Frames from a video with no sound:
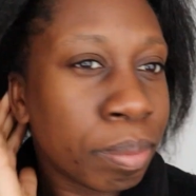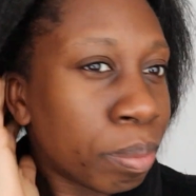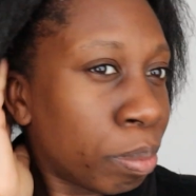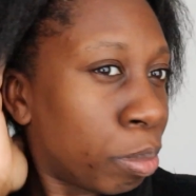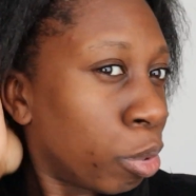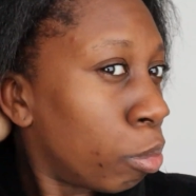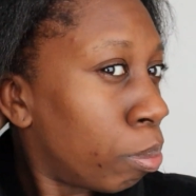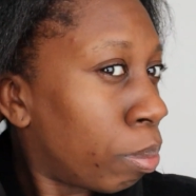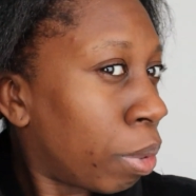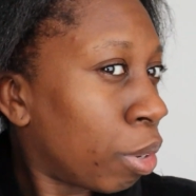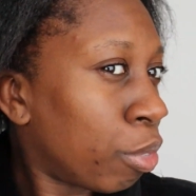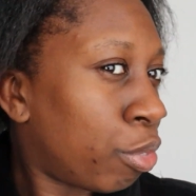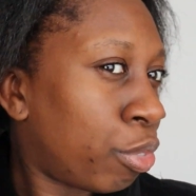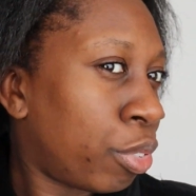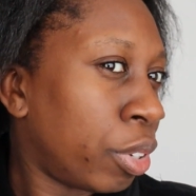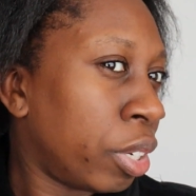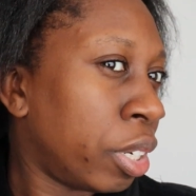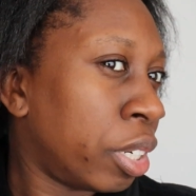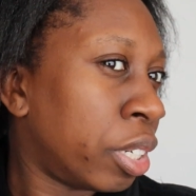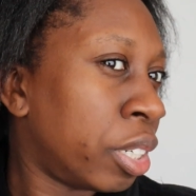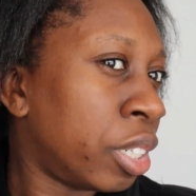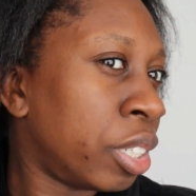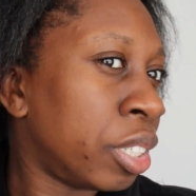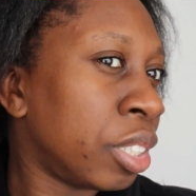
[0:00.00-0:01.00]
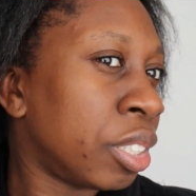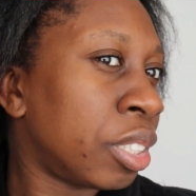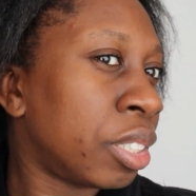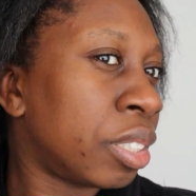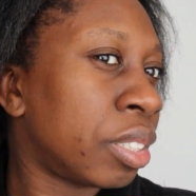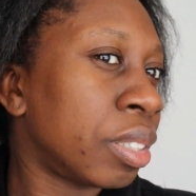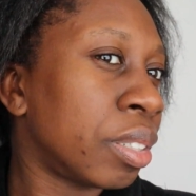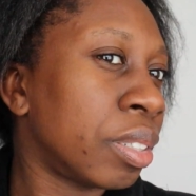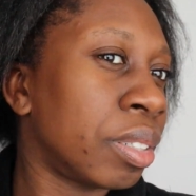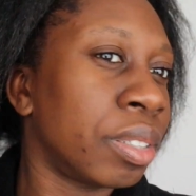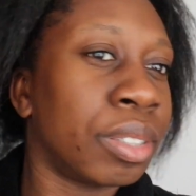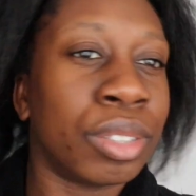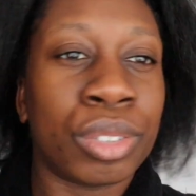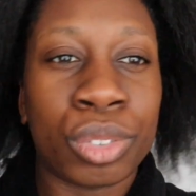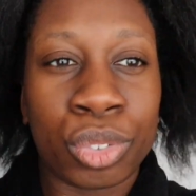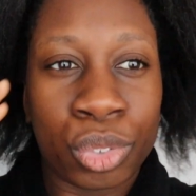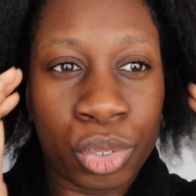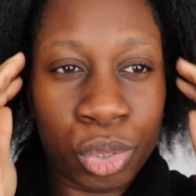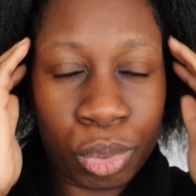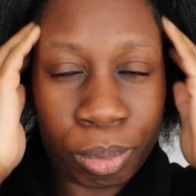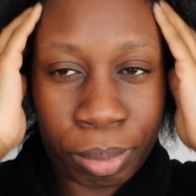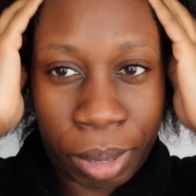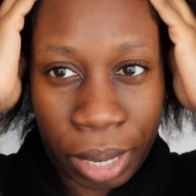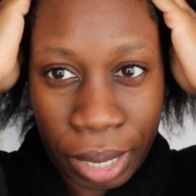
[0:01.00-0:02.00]
put my fingers
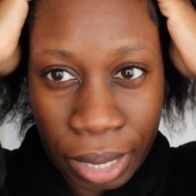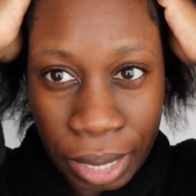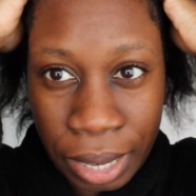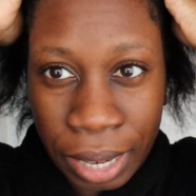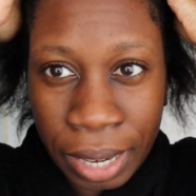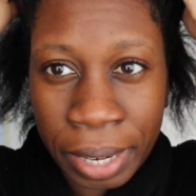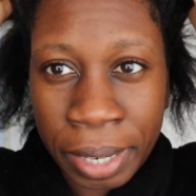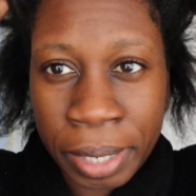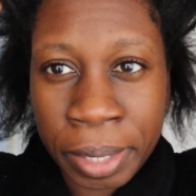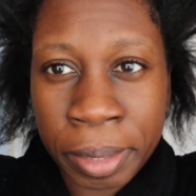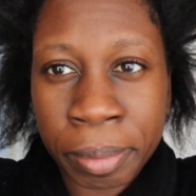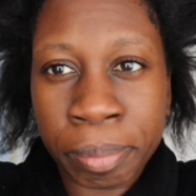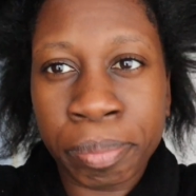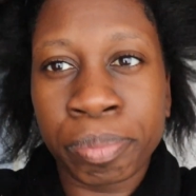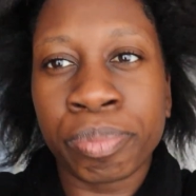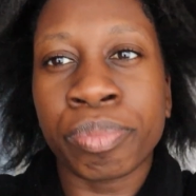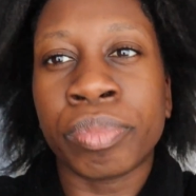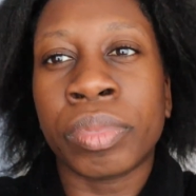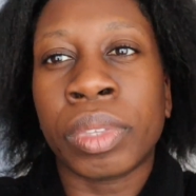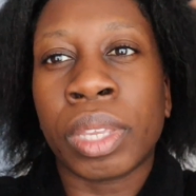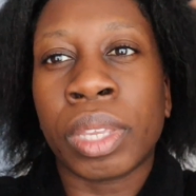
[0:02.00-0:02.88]
through my hair.